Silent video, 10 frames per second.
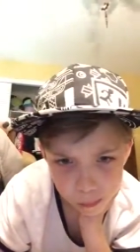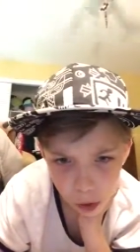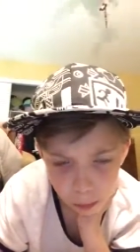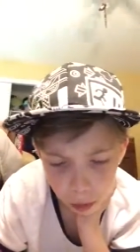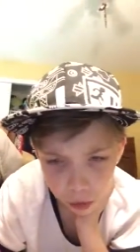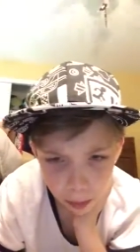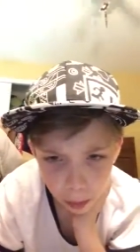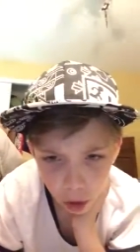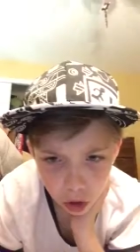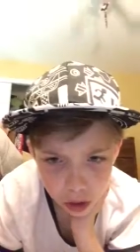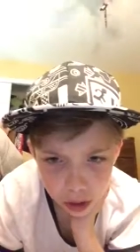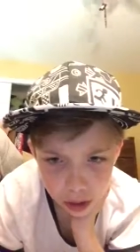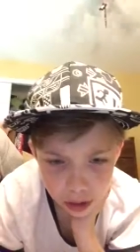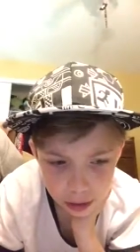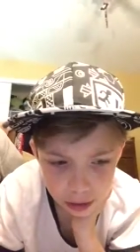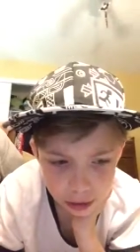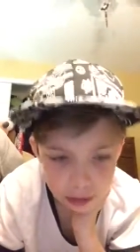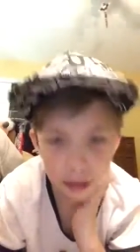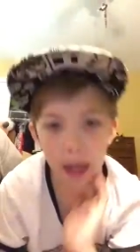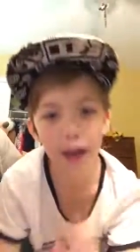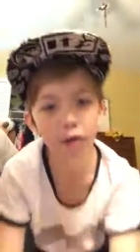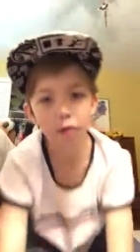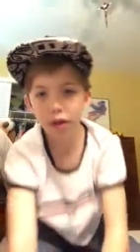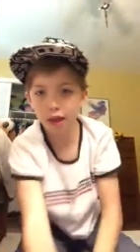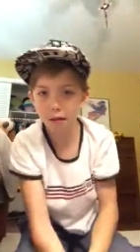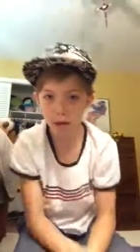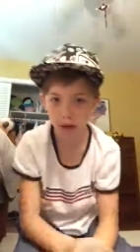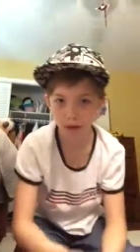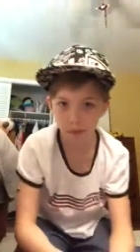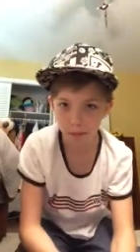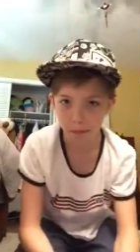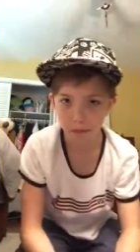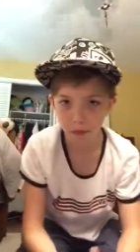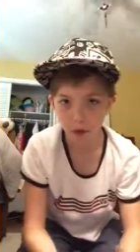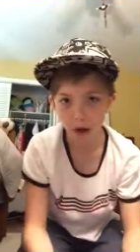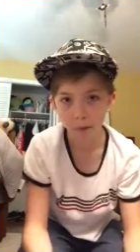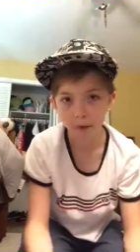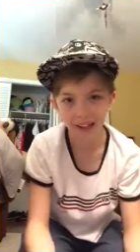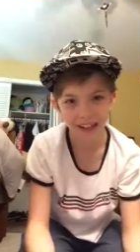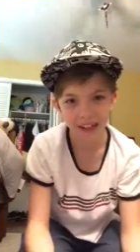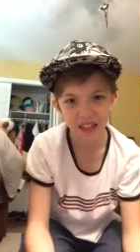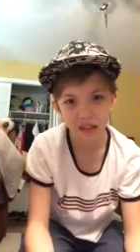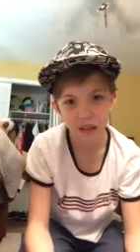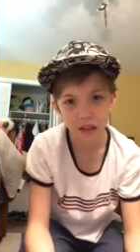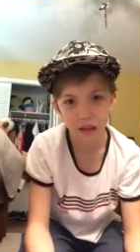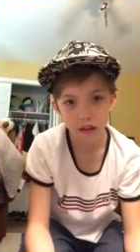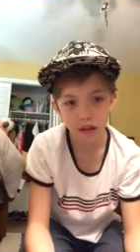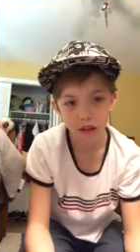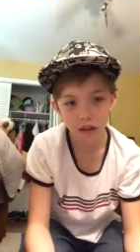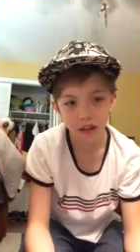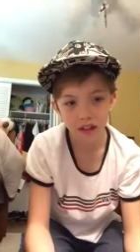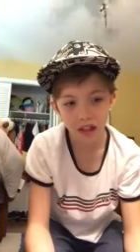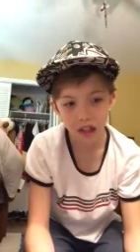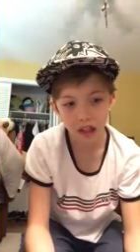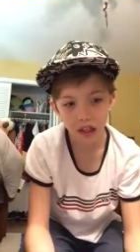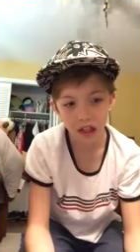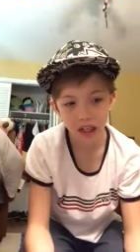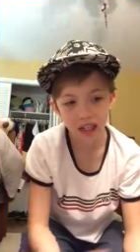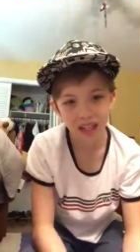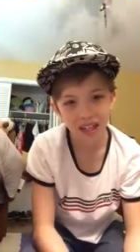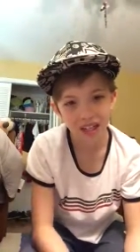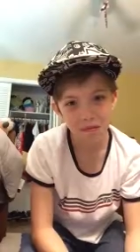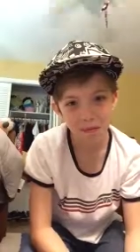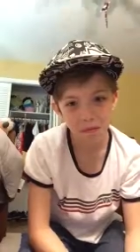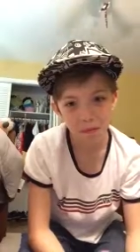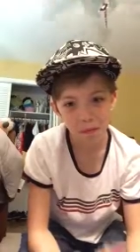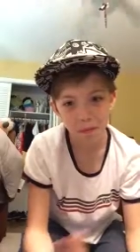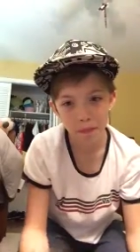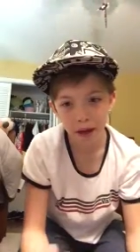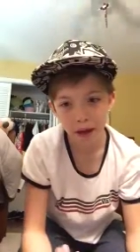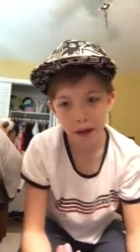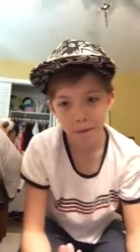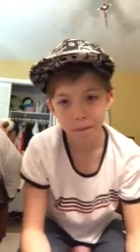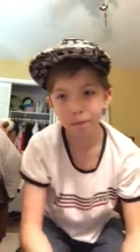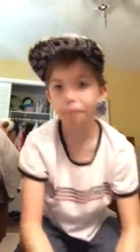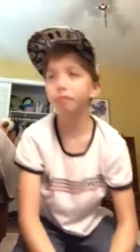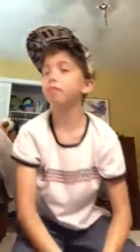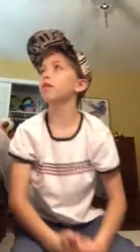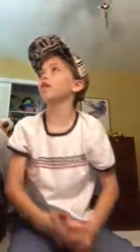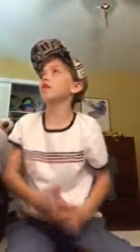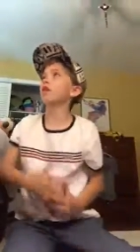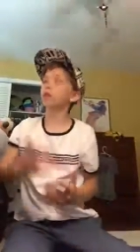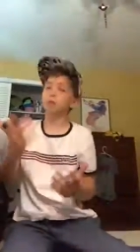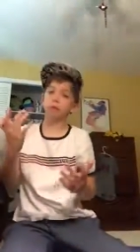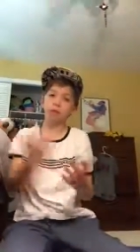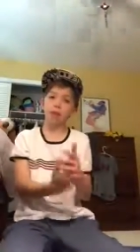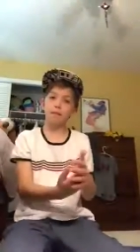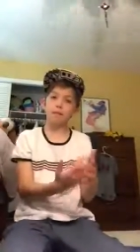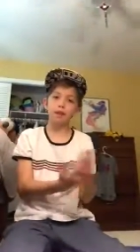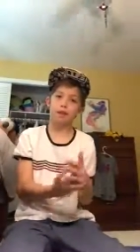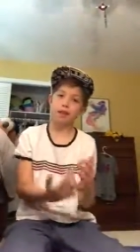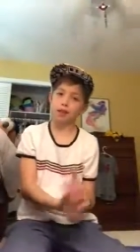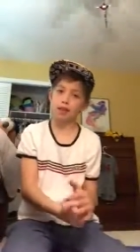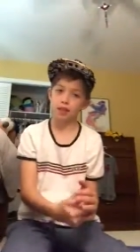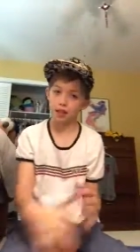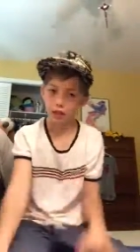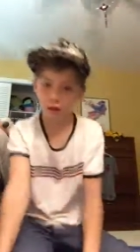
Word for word: her birthday party is, I don't really have a lot, lot planned in May. Okay, but let me see